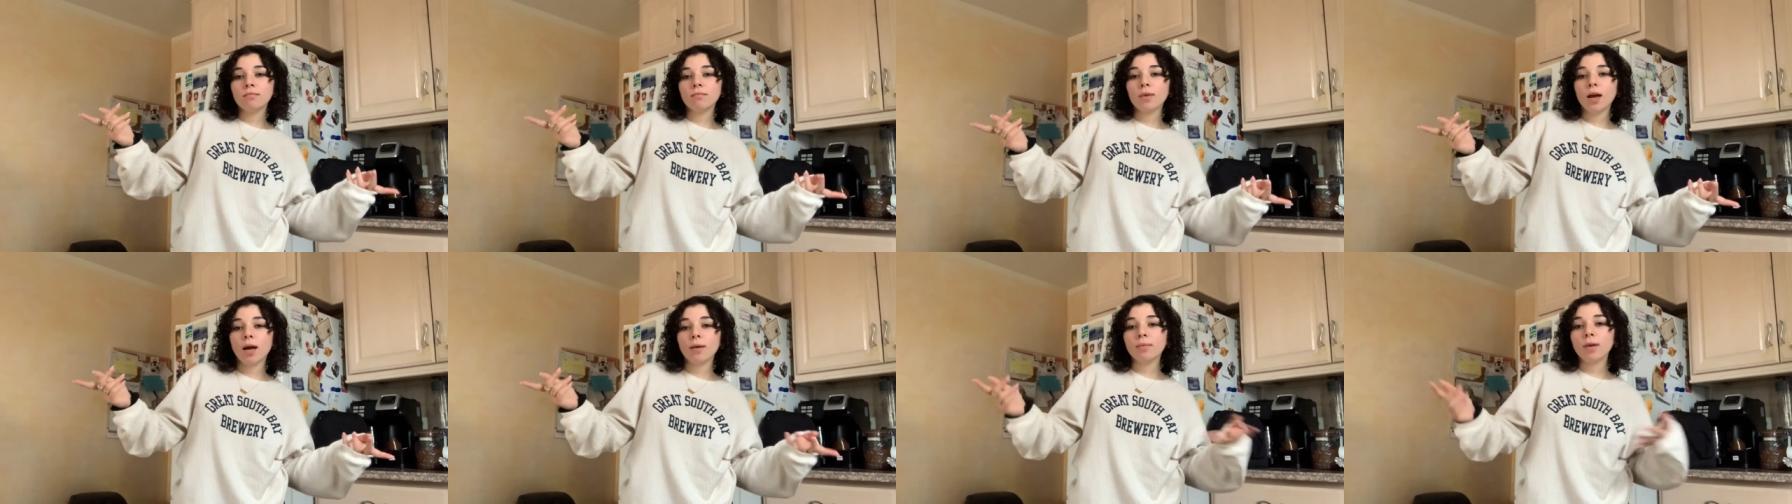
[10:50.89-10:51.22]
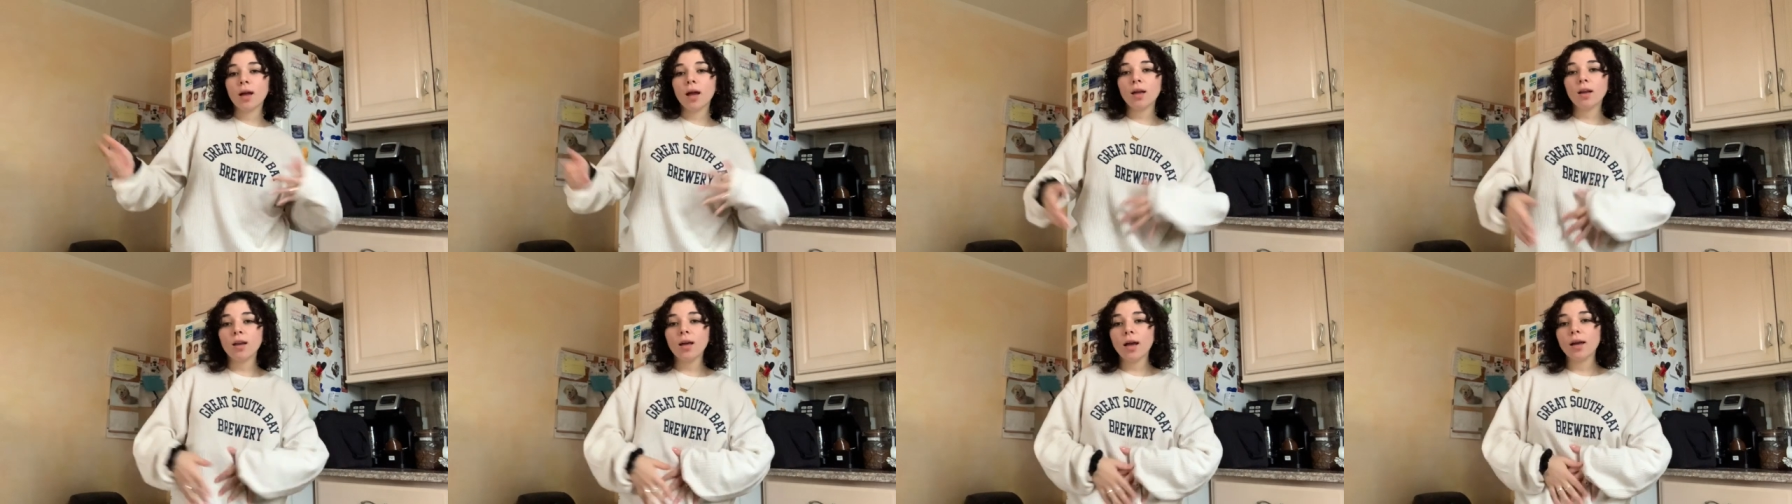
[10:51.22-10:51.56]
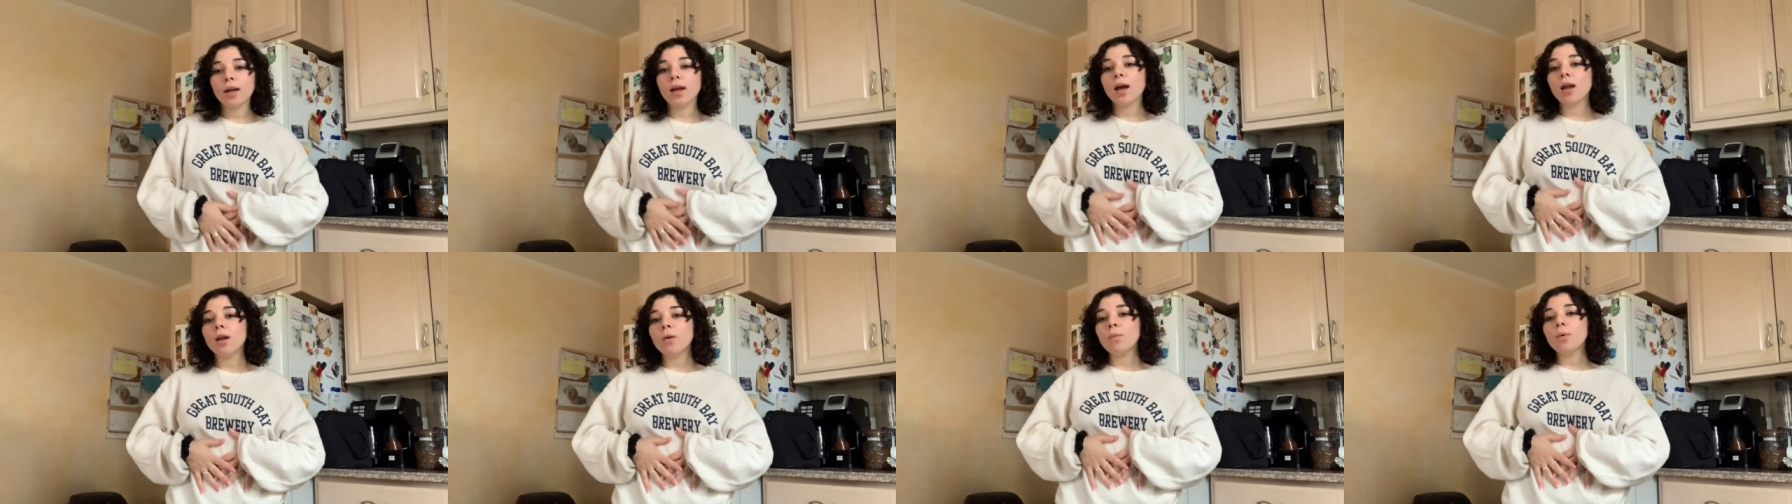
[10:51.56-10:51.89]
I'm kind of, I
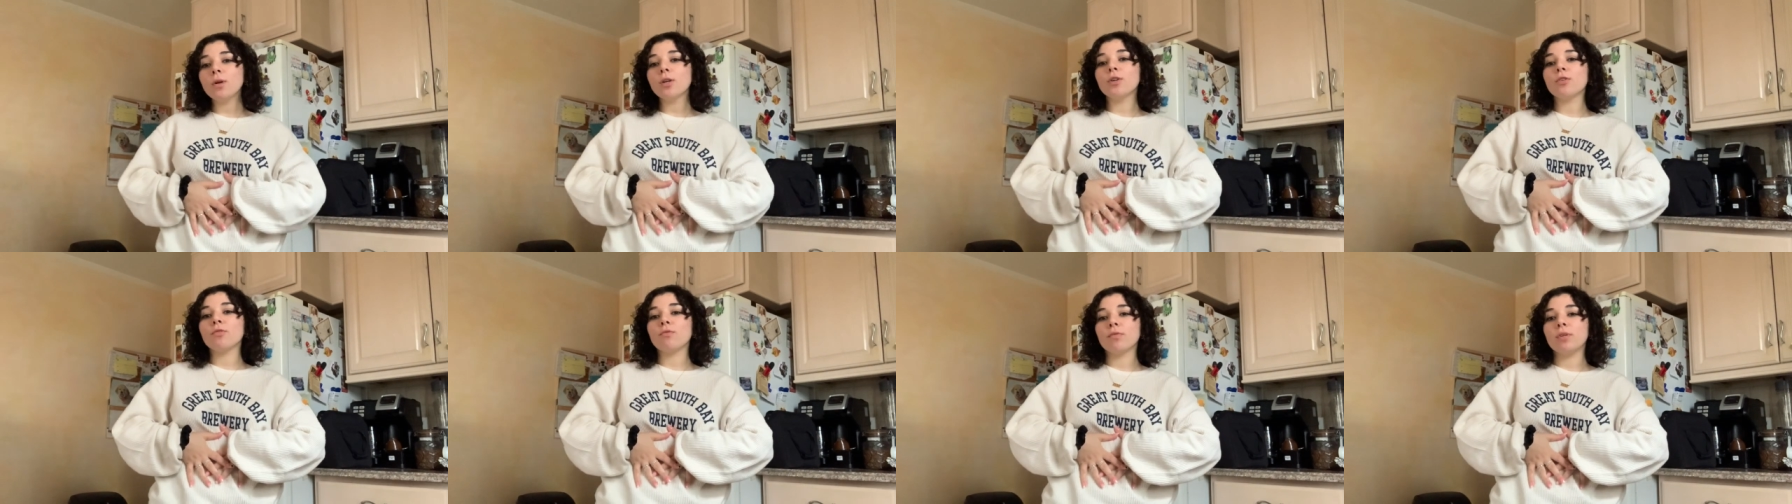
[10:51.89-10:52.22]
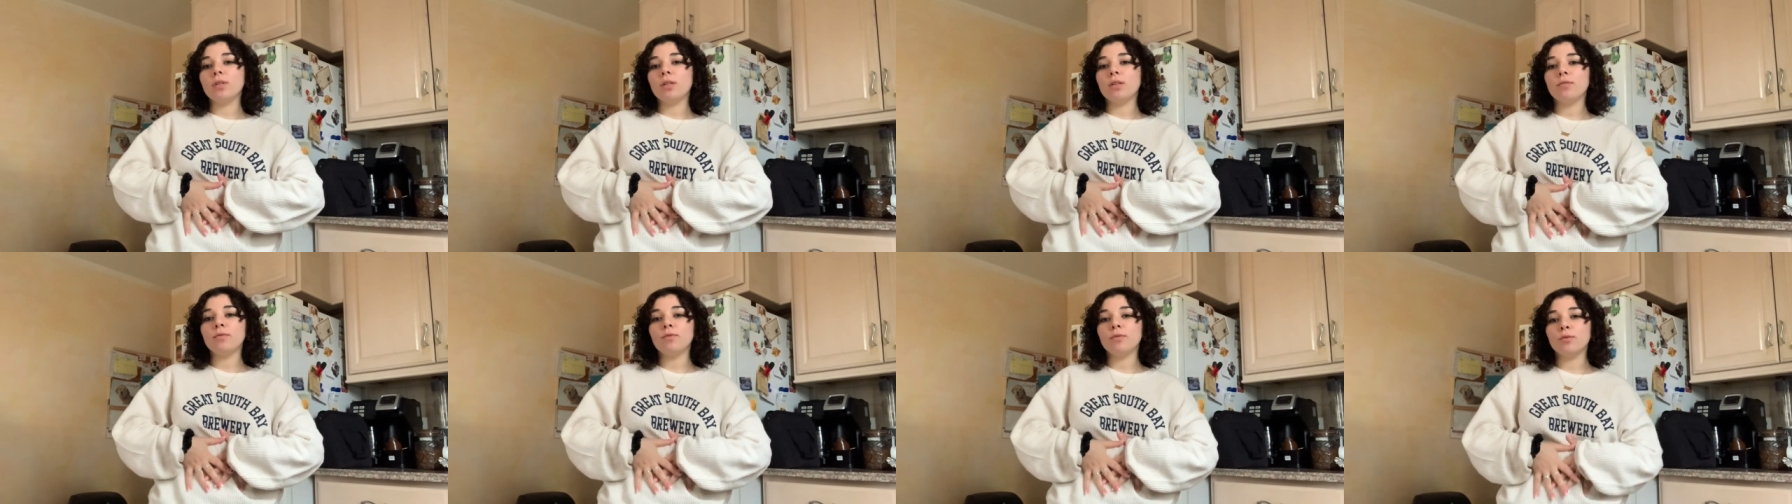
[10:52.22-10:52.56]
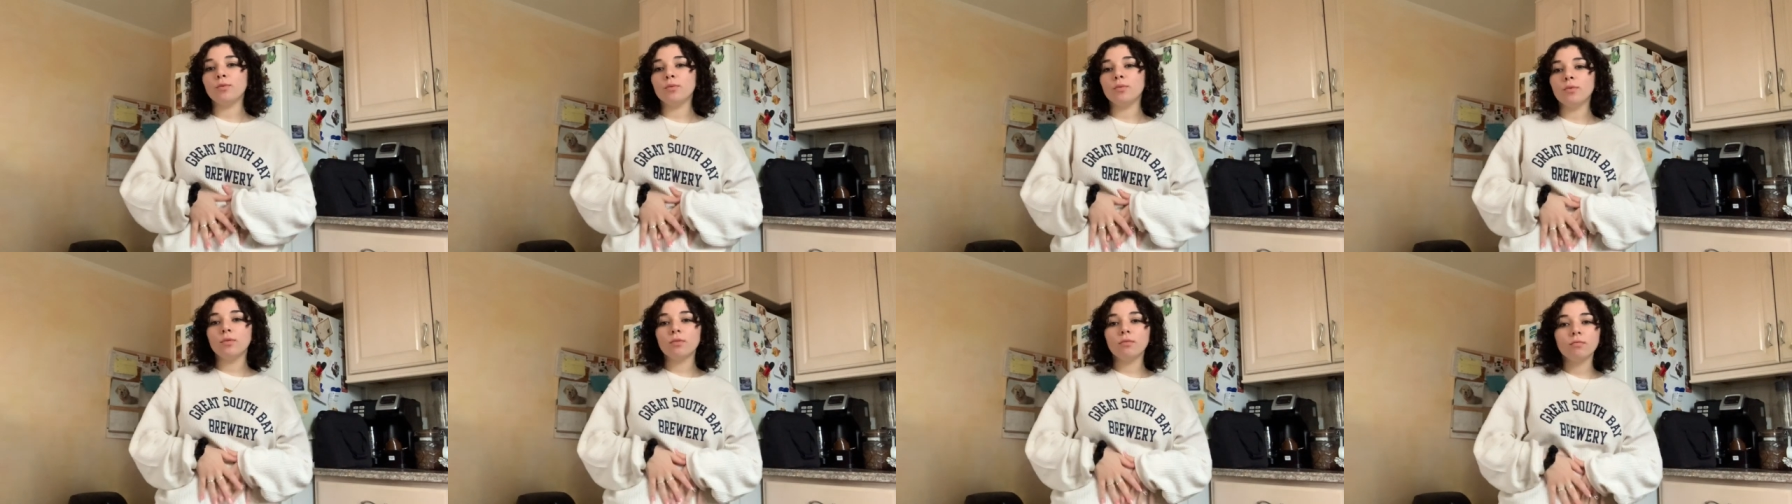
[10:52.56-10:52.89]
kind of want Greek
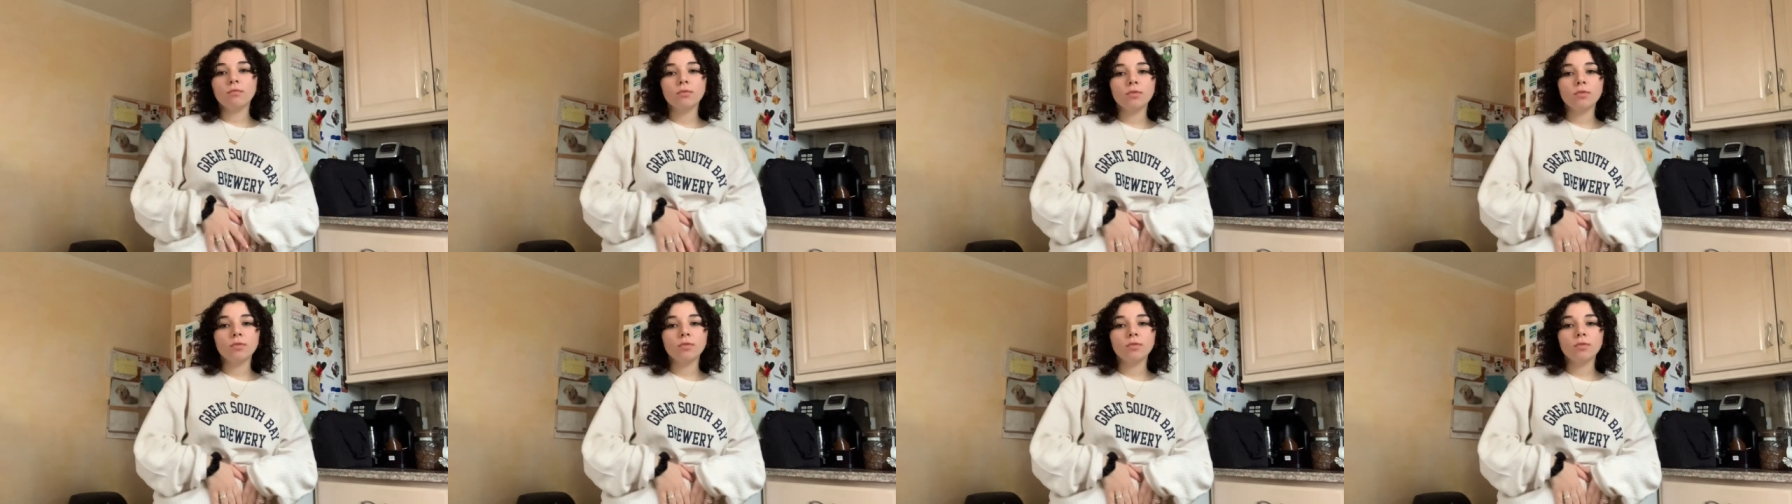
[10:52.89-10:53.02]
food.